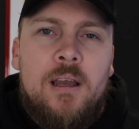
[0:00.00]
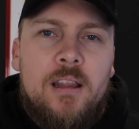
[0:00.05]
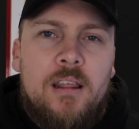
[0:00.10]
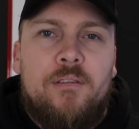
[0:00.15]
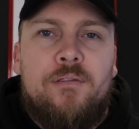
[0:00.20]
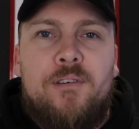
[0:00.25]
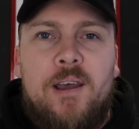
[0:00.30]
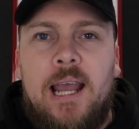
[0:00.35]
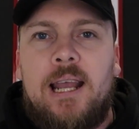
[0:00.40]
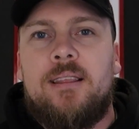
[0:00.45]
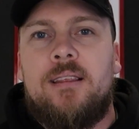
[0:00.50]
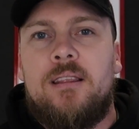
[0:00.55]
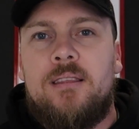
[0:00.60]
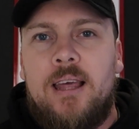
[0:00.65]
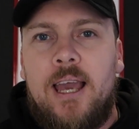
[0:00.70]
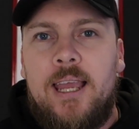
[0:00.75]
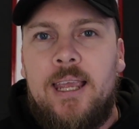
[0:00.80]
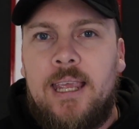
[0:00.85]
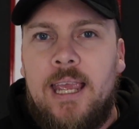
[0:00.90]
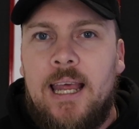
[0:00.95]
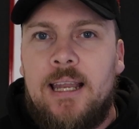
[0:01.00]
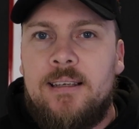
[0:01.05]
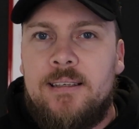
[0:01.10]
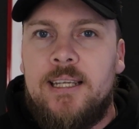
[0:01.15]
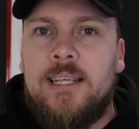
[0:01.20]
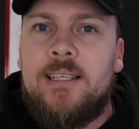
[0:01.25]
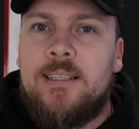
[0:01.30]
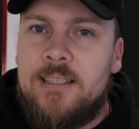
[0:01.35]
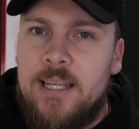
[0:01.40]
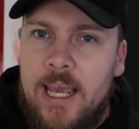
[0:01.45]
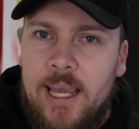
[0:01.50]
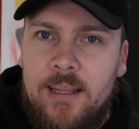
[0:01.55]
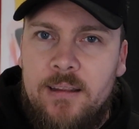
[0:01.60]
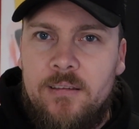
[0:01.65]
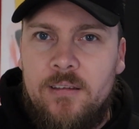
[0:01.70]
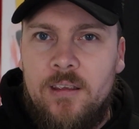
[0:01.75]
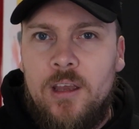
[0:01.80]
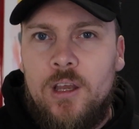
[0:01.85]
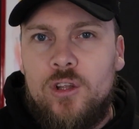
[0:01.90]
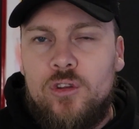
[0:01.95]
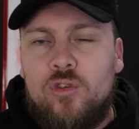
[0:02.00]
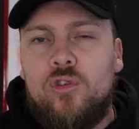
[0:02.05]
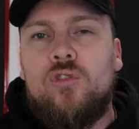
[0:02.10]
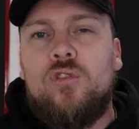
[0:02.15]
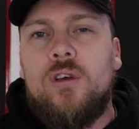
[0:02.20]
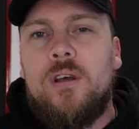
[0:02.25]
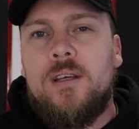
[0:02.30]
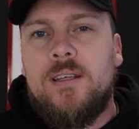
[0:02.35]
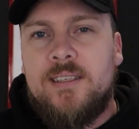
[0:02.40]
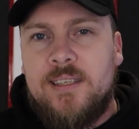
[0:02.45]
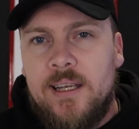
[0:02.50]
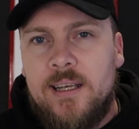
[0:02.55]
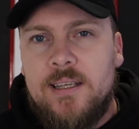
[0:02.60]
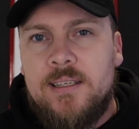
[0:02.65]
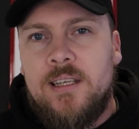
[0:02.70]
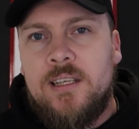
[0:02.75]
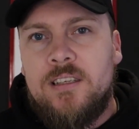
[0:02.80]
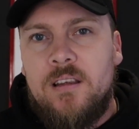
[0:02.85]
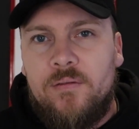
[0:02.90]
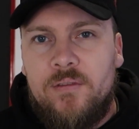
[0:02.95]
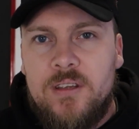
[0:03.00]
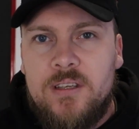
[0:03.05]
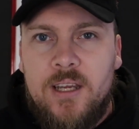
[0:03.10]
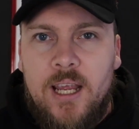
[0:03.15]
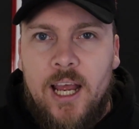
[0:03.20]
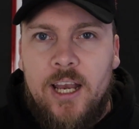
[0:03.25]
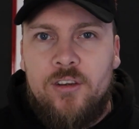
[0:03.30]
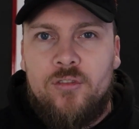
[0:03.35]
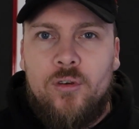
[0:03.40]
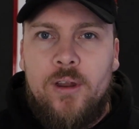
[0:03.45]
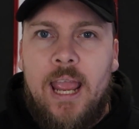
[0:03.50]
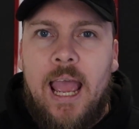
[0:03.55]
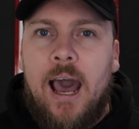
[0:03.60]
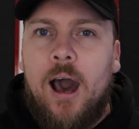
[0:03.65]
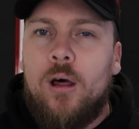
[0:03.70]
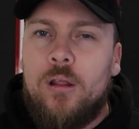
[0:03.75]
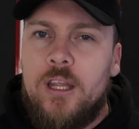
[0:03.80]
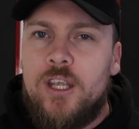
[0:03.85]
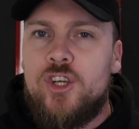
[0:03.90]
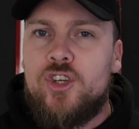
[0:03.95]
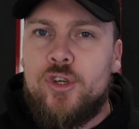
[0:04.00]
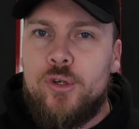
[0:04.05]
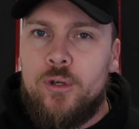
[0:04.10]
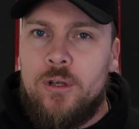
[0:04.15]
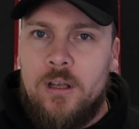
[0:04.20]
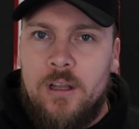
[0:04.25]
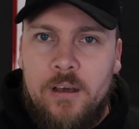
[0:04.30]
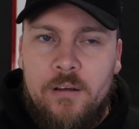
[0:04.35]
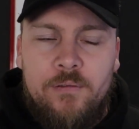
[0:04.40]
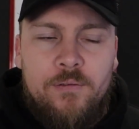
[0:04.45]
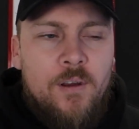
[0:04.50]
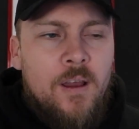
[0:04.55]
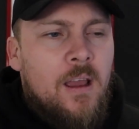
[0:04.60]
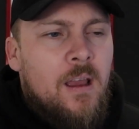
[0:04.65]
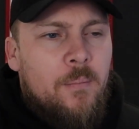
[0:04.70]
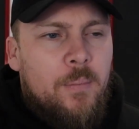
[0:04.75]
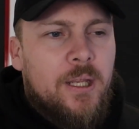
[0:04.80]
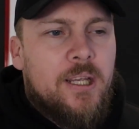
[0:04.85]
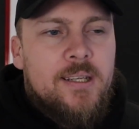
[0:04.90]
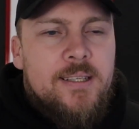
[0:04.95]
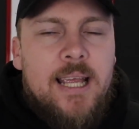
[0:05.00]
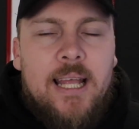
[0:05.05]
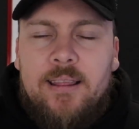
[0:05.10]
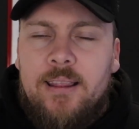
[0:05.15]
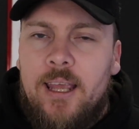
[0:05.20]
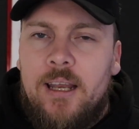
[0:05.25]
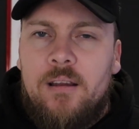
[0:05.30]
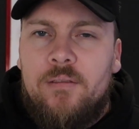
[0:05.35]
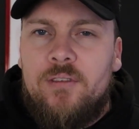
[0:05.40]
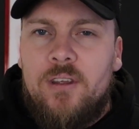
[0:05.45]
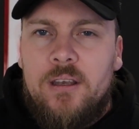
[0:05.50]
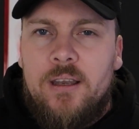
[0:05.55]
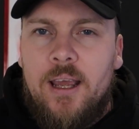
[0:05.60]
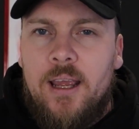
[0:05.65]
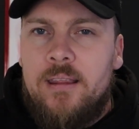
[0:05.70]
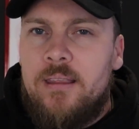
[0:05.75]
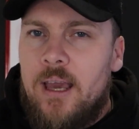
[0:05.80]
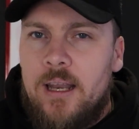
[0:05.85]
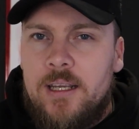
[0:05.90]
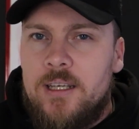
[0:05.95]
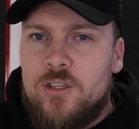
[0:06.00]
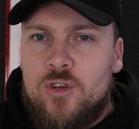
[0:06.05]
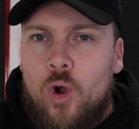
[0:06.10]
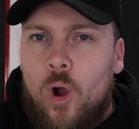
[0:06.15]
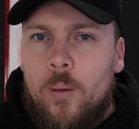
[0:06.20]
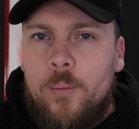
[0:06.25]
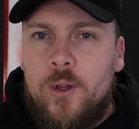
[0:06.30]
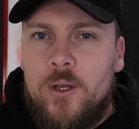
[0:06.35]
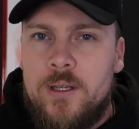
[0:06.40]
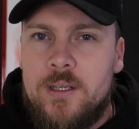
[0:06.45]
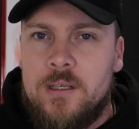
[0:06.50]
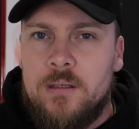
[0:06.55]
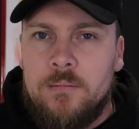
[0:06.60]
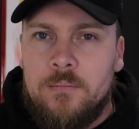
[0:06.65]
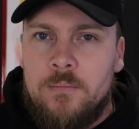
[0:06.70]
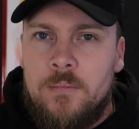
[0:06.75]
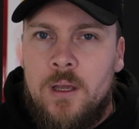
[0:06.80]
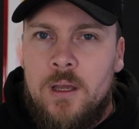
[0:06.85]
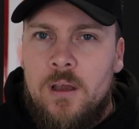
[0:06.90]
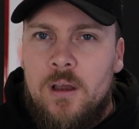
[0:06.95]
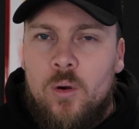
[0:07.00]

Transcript: the fact that they can dictate to the citizens of this country how they should live because at the end of the day that is communism